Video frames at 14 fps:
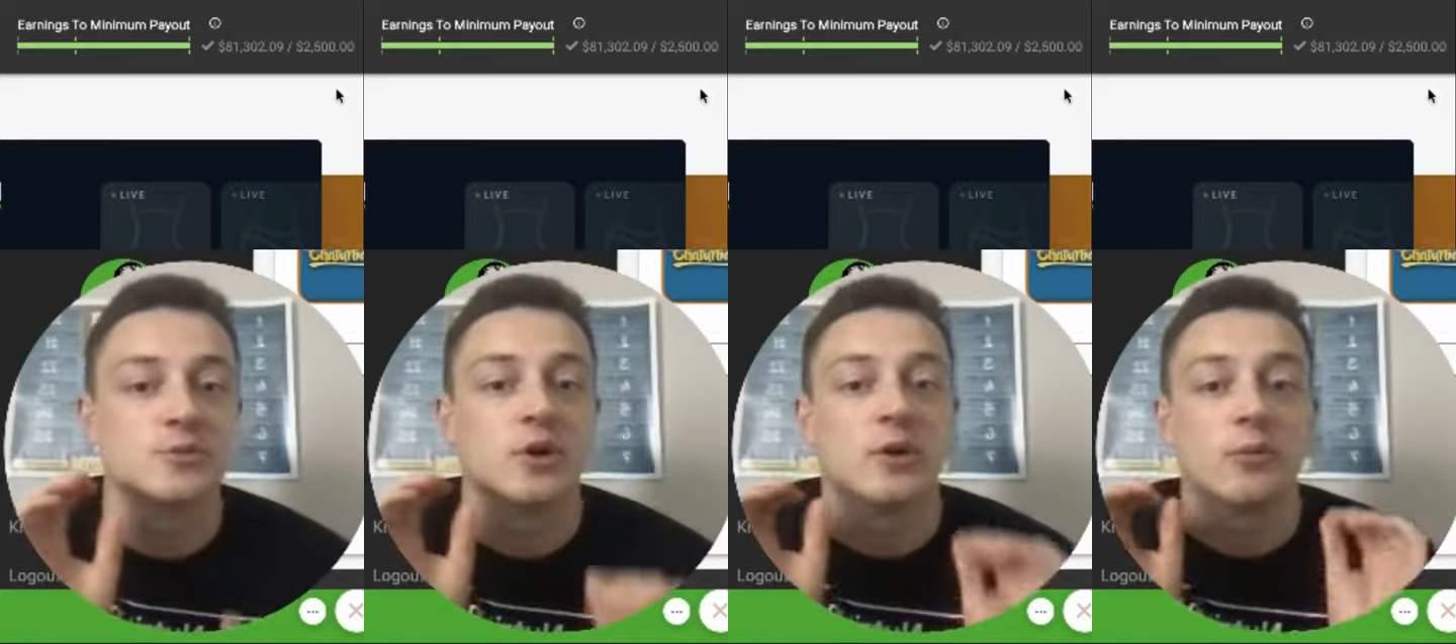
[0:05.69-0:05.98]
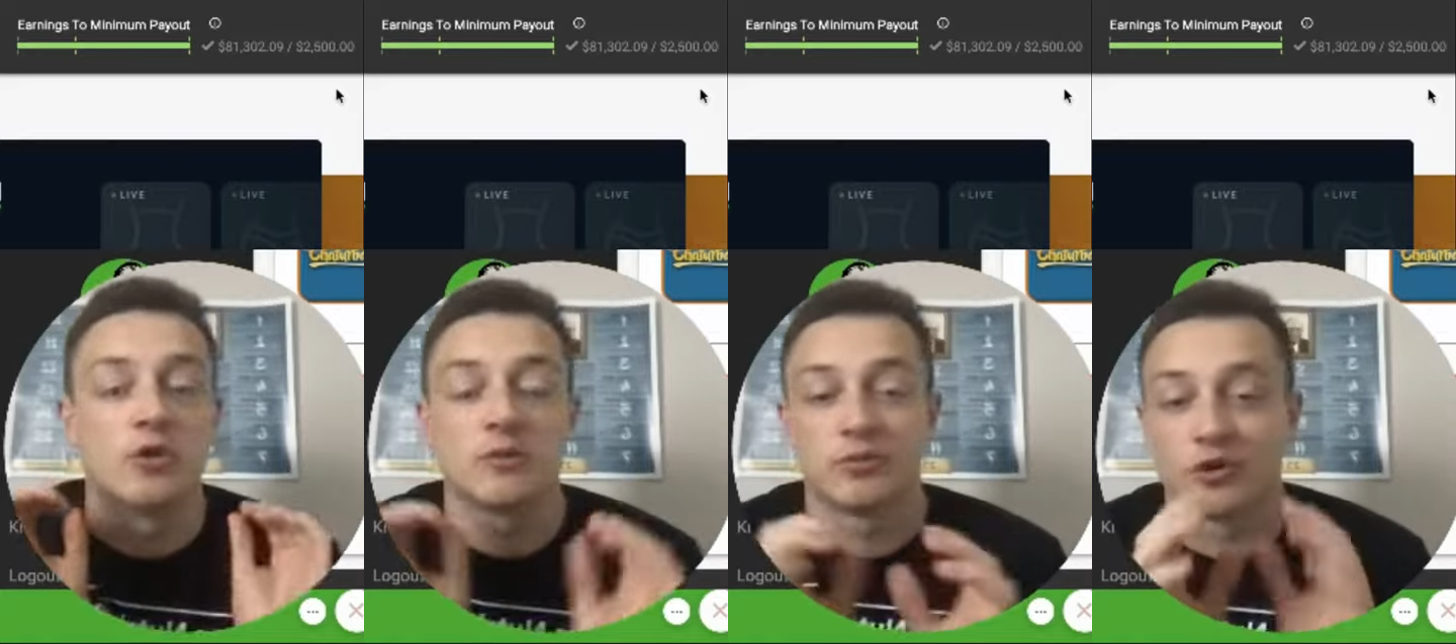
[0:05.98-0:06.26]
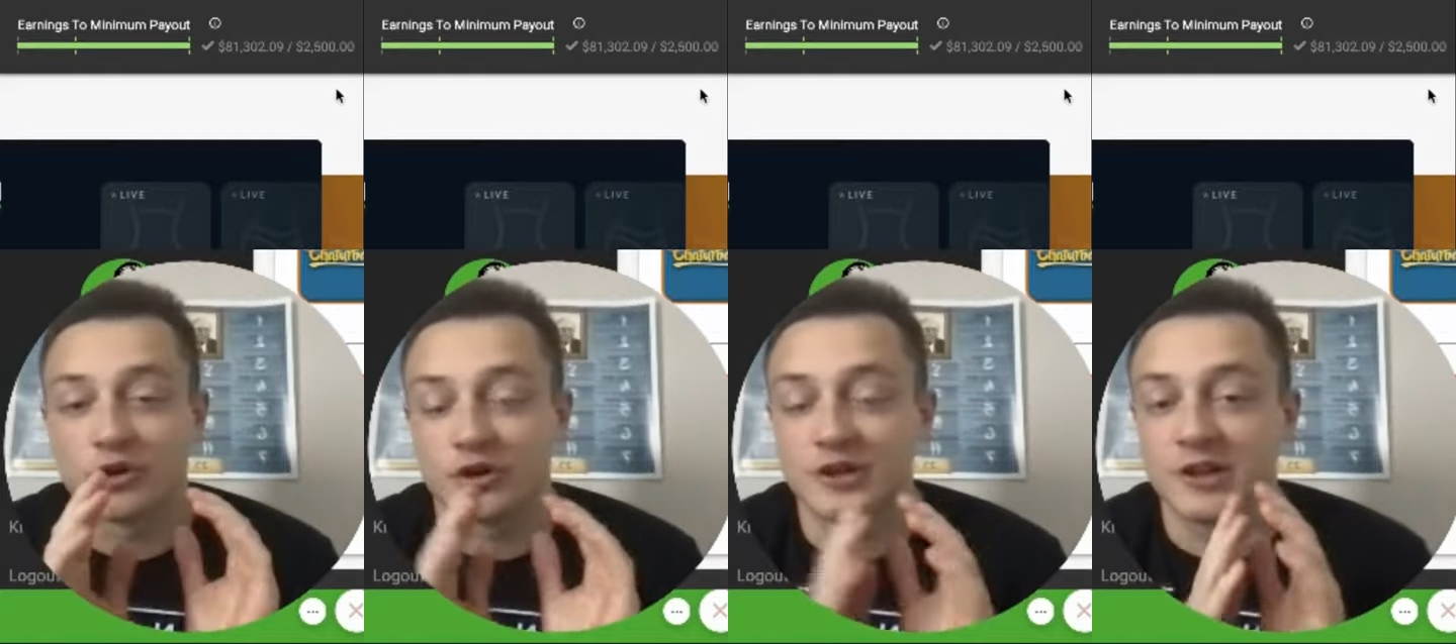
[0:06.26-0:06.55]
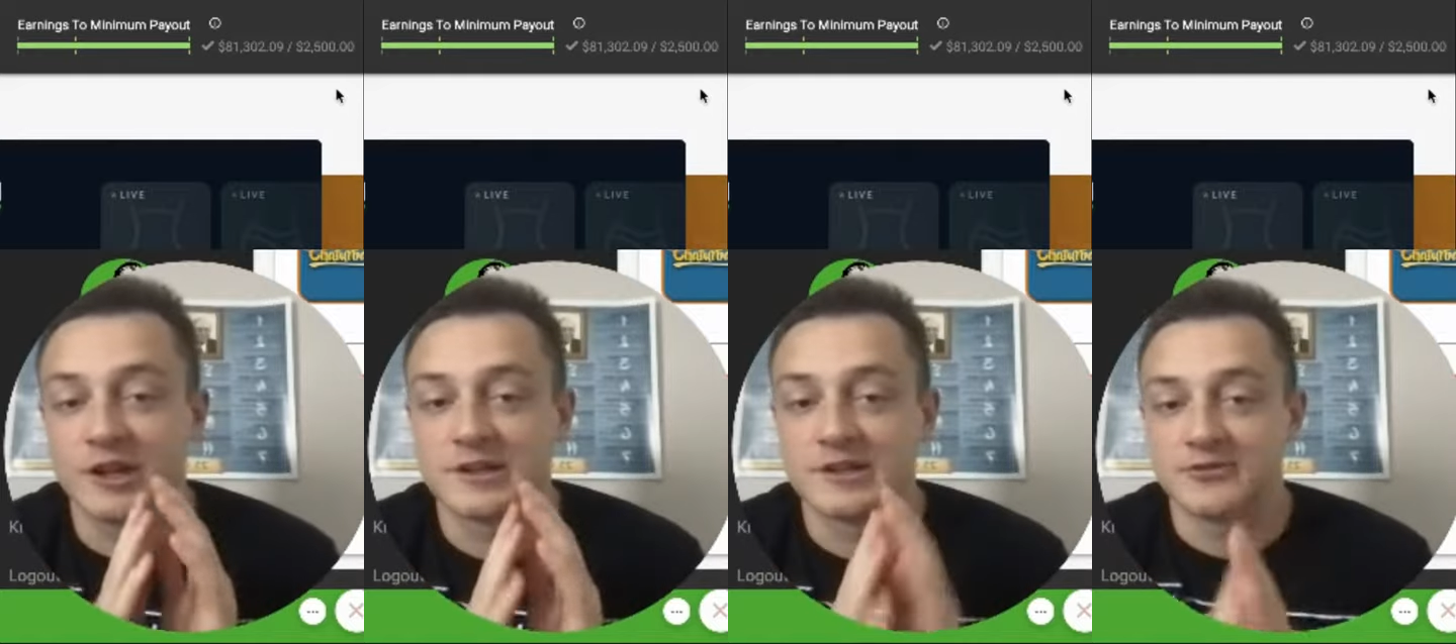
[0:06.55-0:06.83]
But more
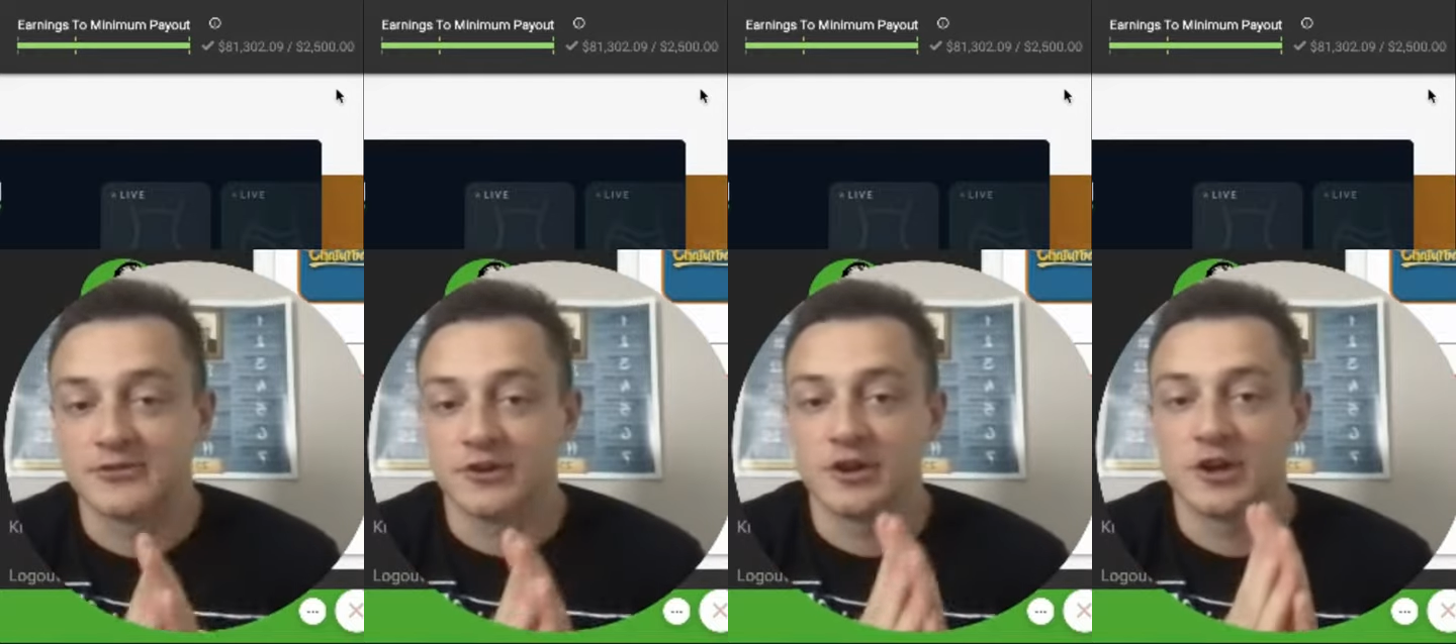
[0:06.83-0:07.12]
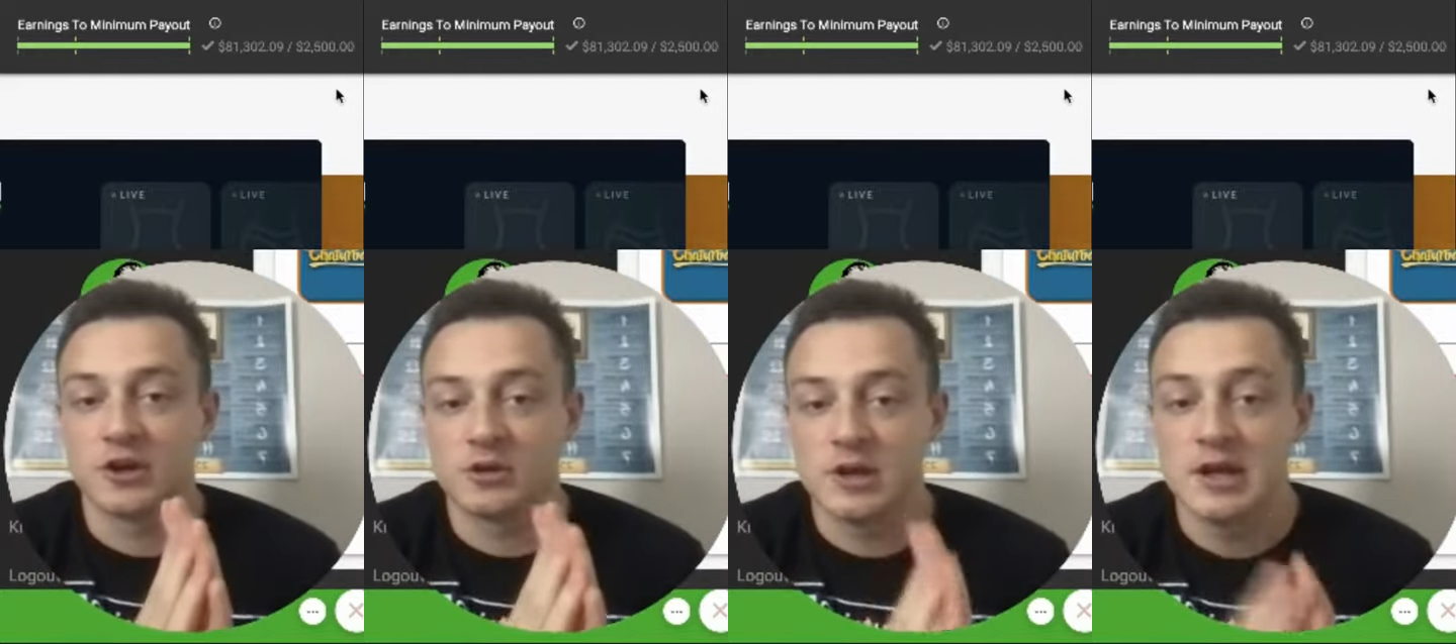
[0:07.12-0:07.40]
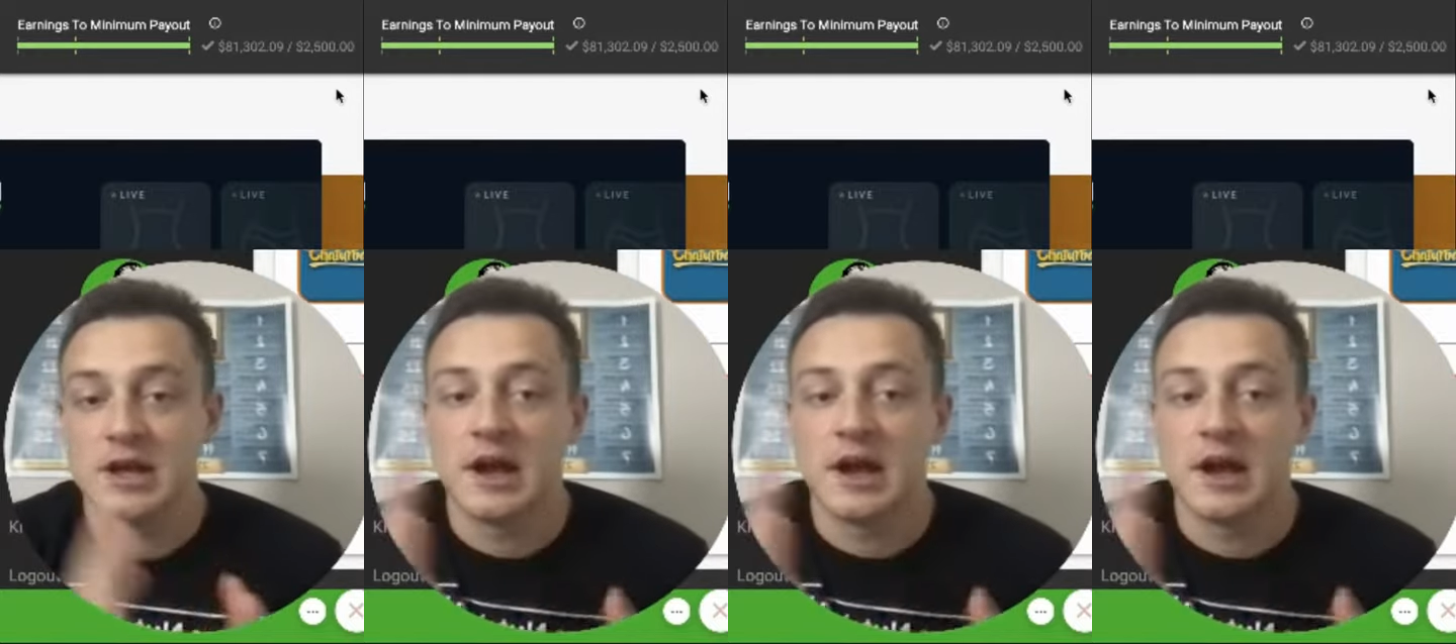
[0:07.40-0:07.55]
importantly in this video,